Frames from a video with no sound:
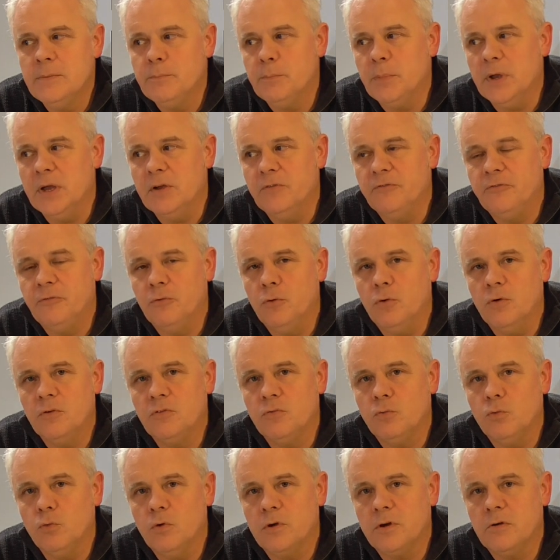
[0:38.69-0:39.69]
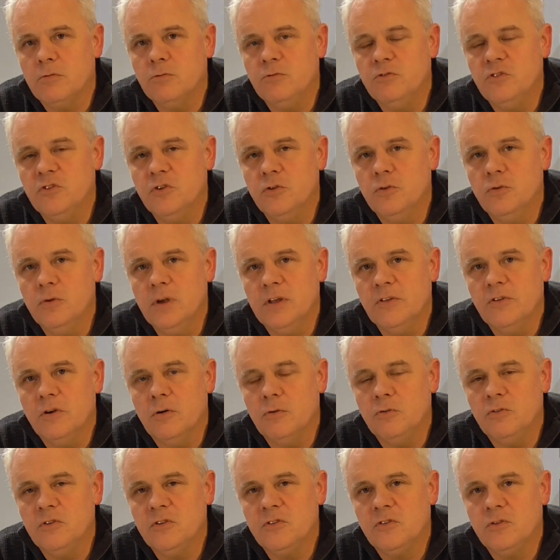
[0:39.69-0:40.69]
But for what I'll do is
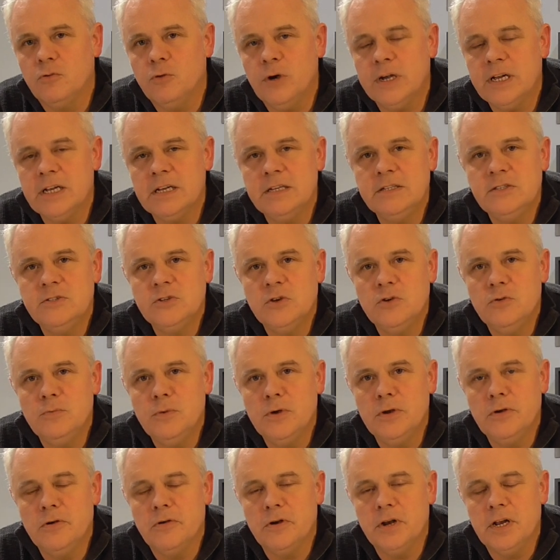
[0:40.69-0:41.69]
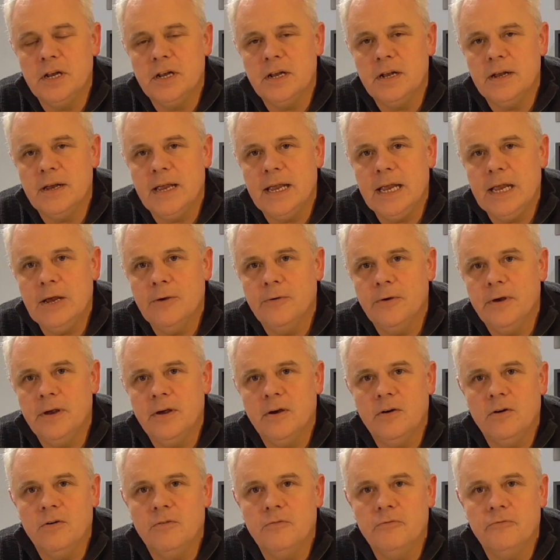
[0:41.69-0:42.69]
I'll just quickly zoom in on an
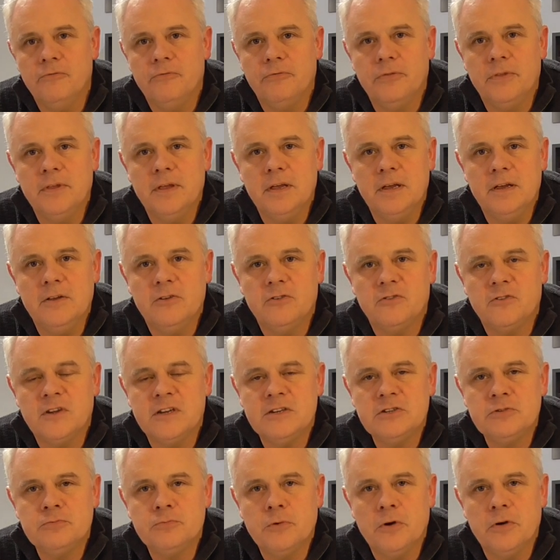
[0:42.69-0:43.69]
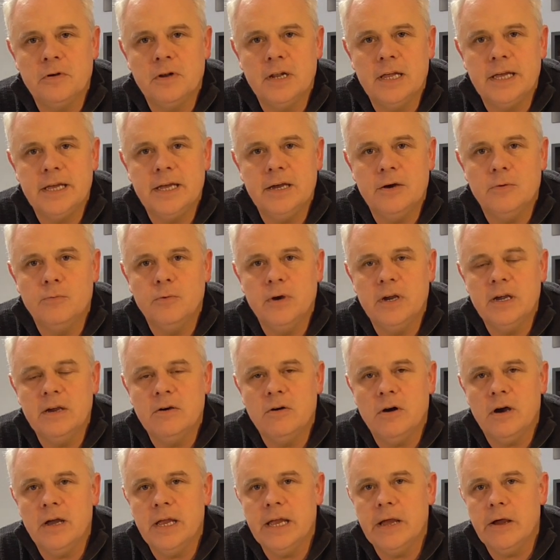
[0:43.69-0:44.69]
area of the station road layout where
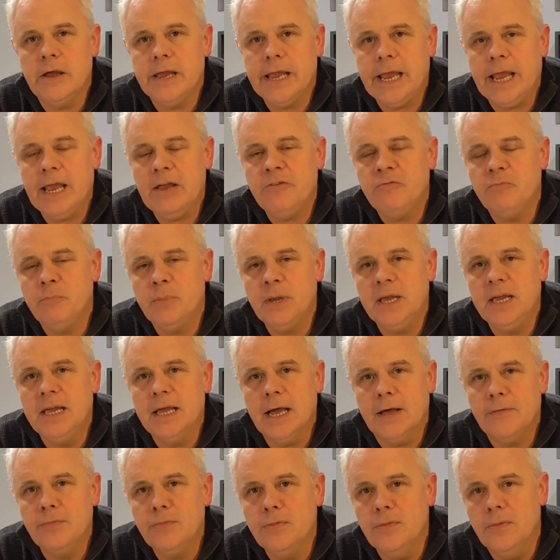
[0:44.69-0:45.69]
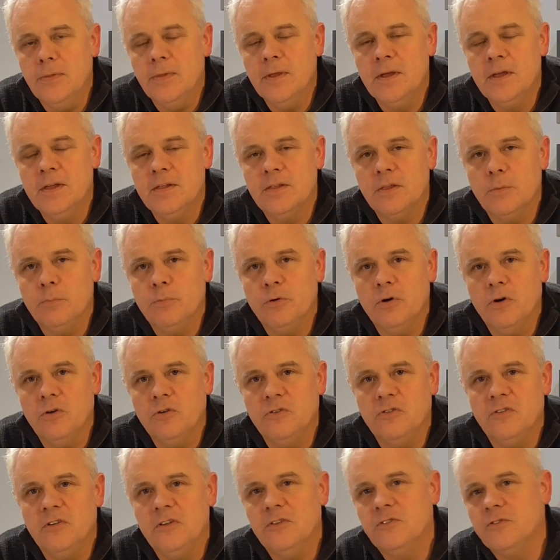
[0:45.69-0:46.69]
I have begun the
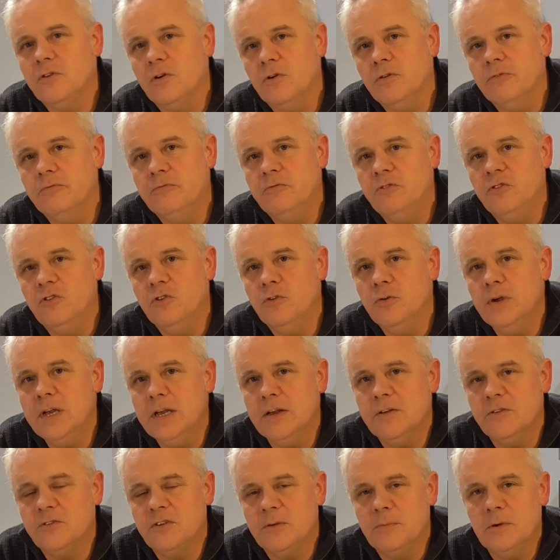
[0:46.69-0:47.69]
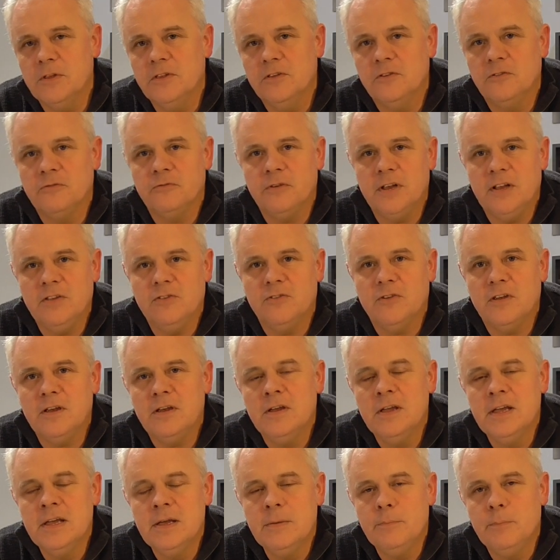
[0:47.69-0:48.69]
process of doing some of this
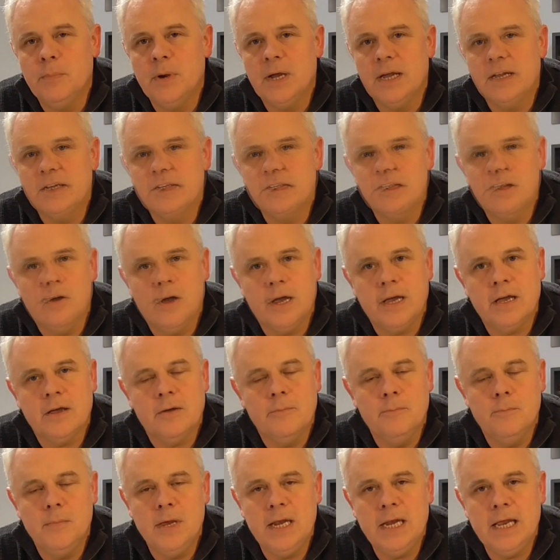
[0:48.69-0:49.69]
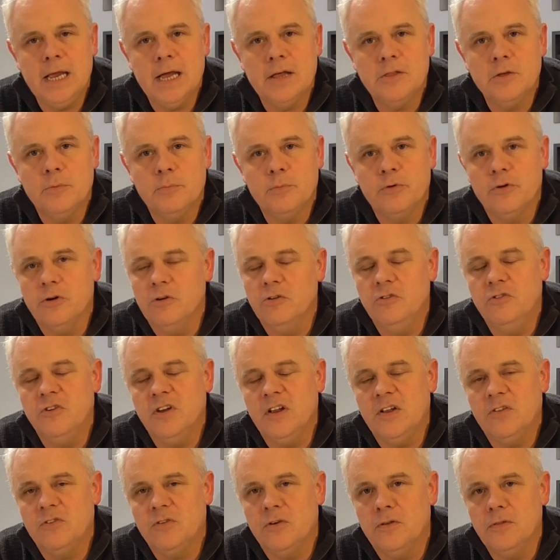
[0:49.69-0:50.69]
fencing, but like many other
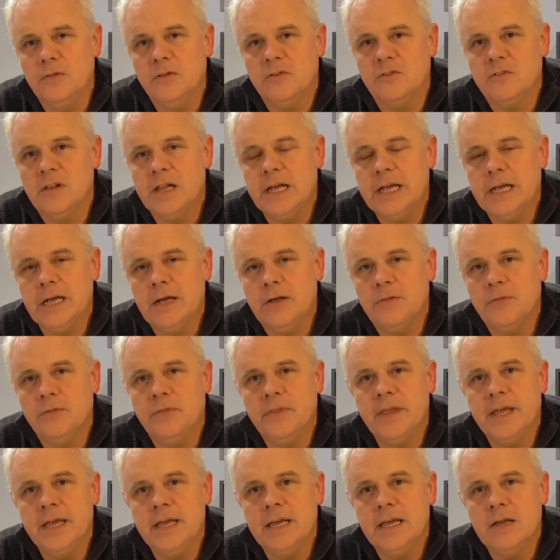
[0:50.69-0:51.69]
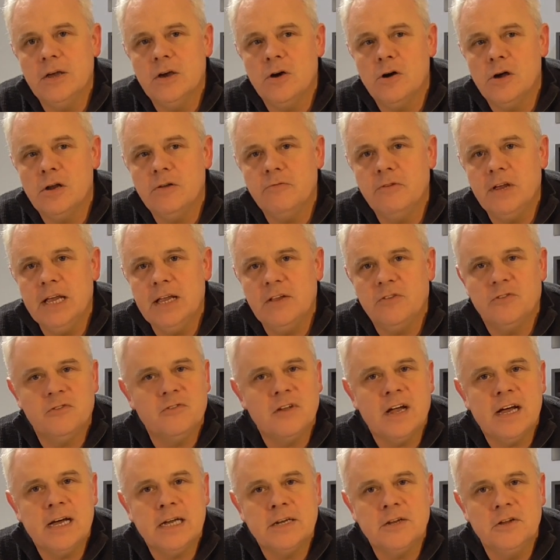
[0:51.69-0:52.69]
projects on this layout, they kind of get
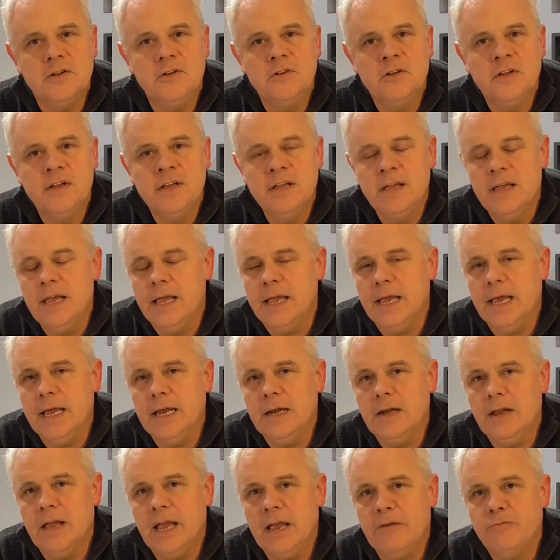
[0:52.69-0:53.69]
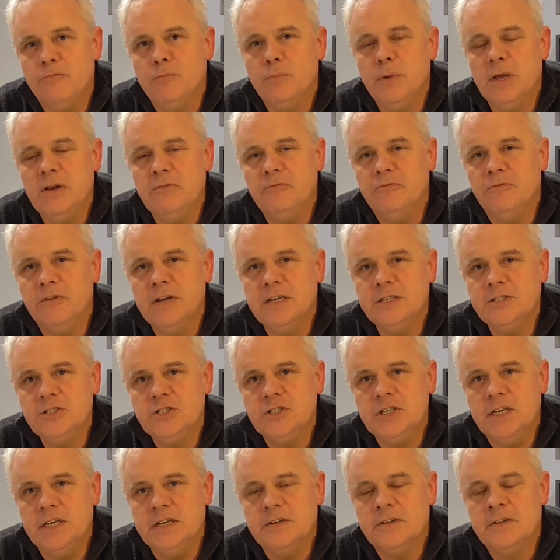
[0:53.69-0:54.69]
started and haven't been
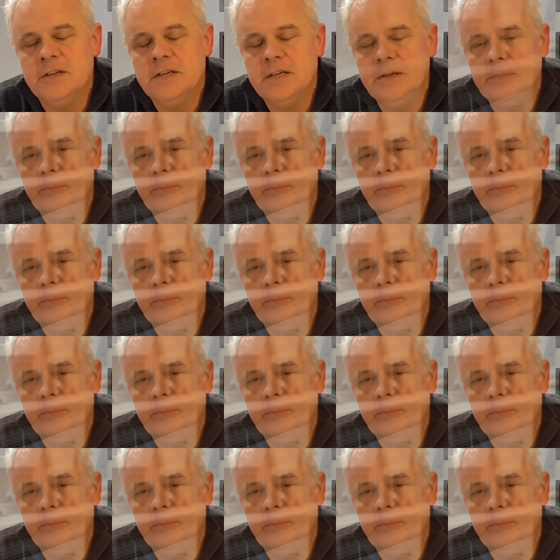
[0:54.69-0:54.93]
finished yet.